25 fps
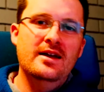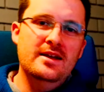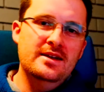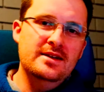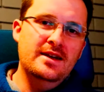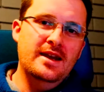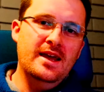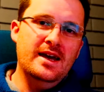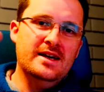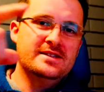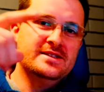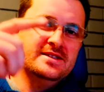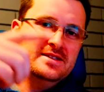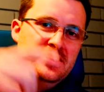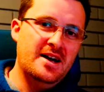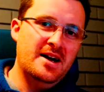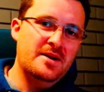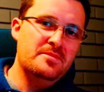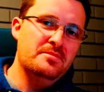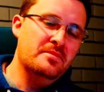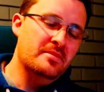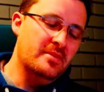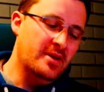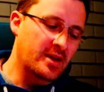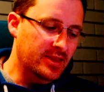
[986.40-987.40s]
Next
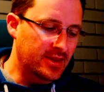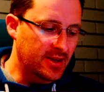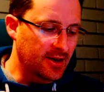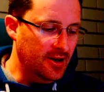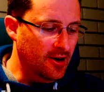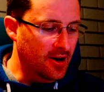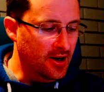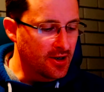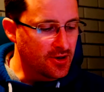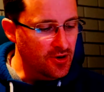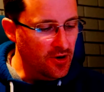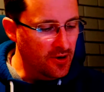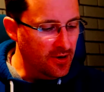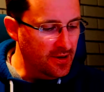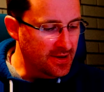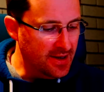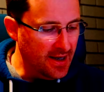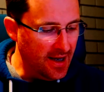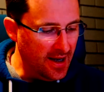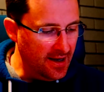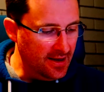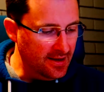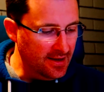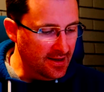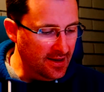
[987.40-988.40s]
up that I jotted
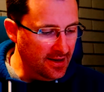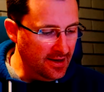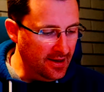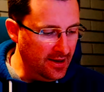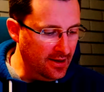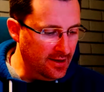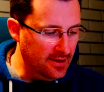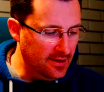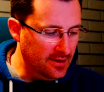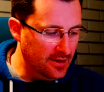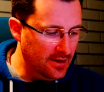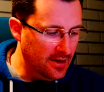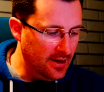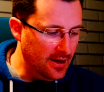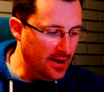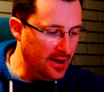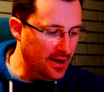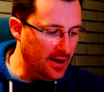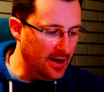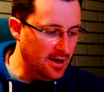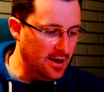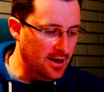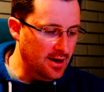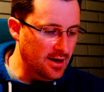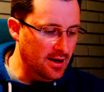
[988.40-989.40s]
down here
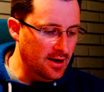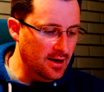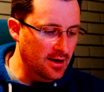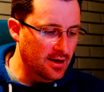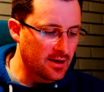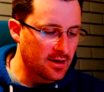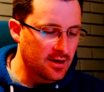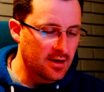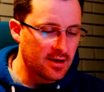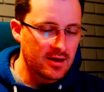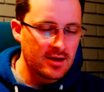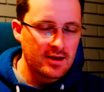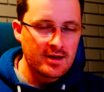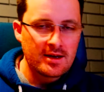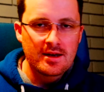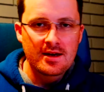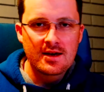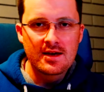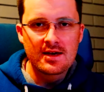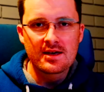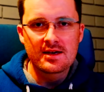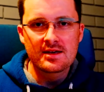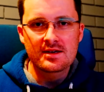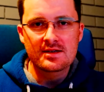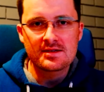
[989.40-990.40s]

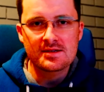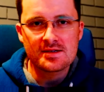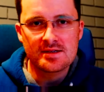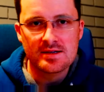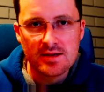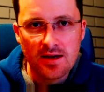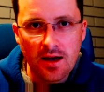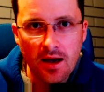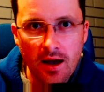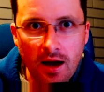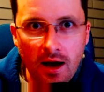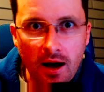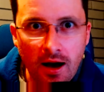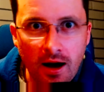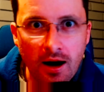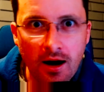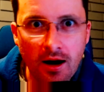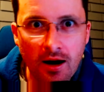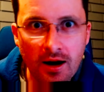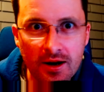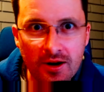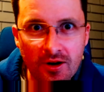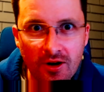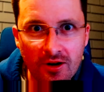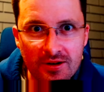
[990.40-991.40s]
is
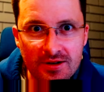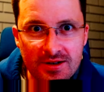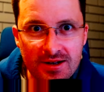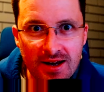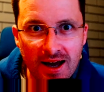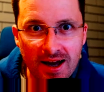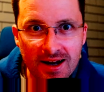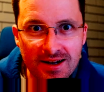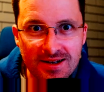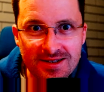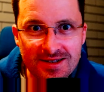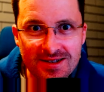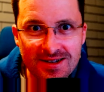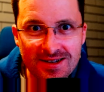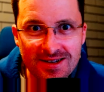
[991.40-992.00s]
eye contact.